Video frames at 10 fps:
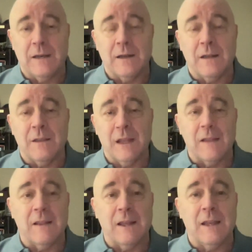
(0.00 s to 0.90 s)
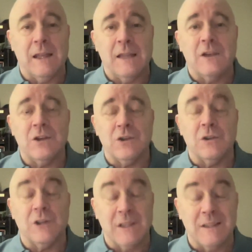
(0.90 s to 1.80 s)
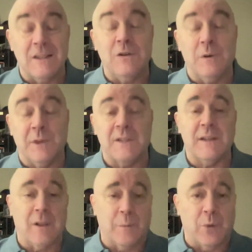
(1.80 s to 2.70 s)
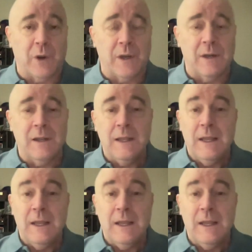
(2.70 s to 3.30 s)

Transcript: And I think that he should continue to be celebrated,